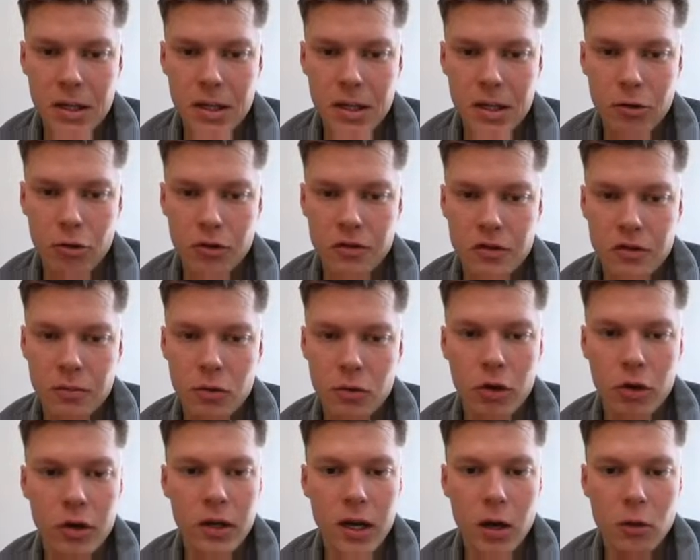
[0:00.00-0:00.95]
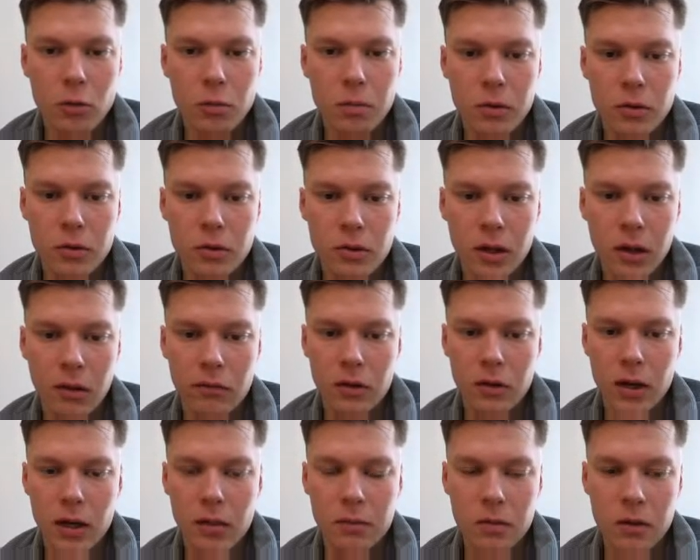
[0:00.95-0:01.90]
or some logging output. I feel
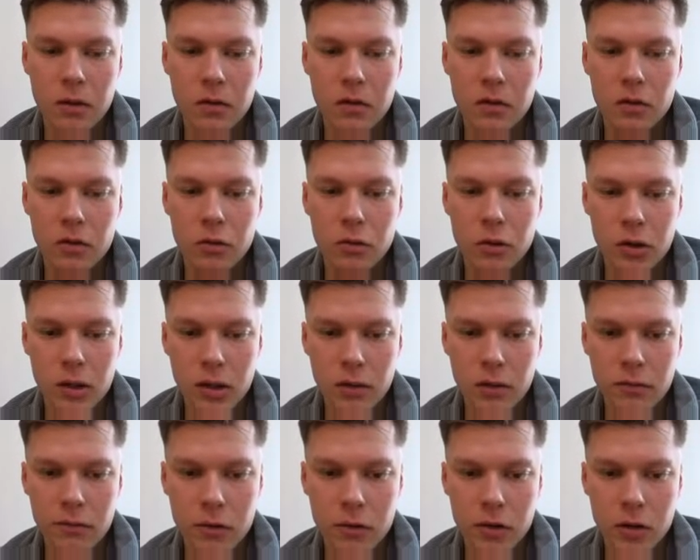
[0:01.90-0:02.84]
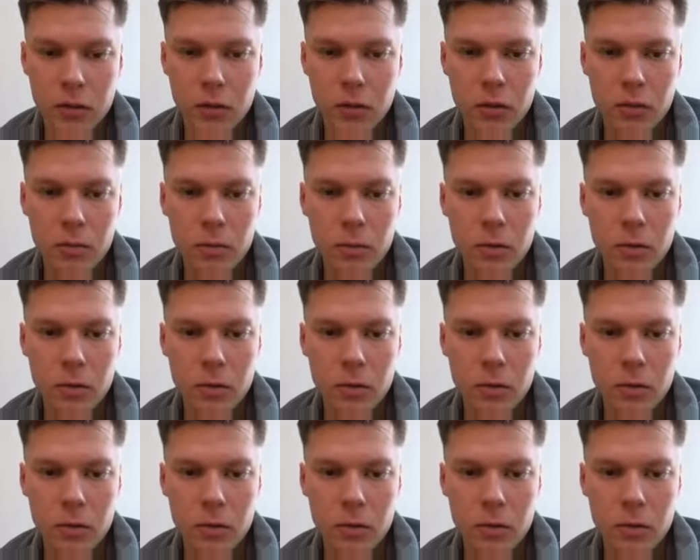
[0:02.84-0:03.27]
like this is good enough for now, though.